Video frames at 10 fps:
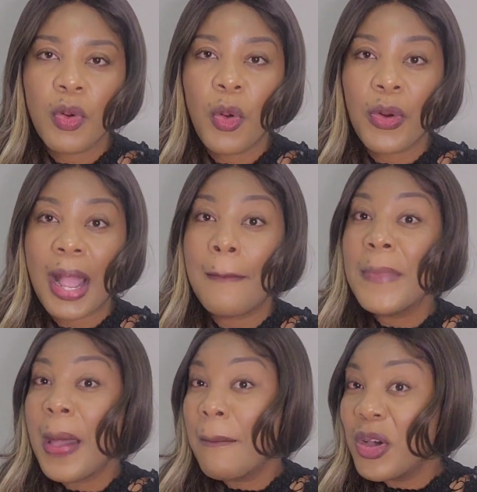Program.
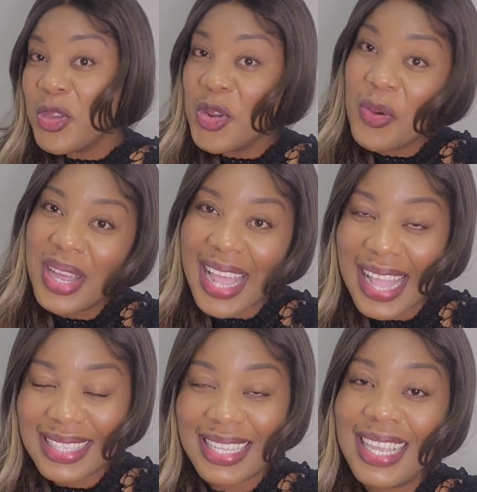But you know what
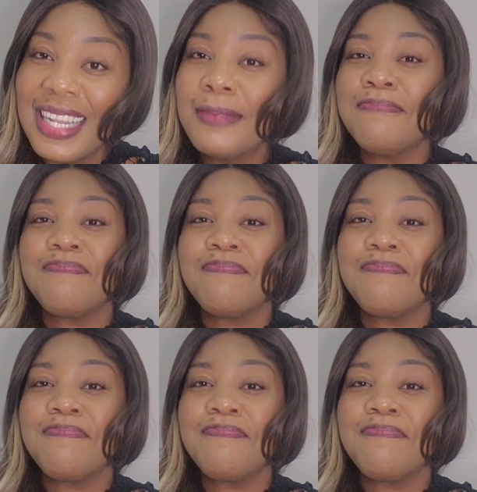I did?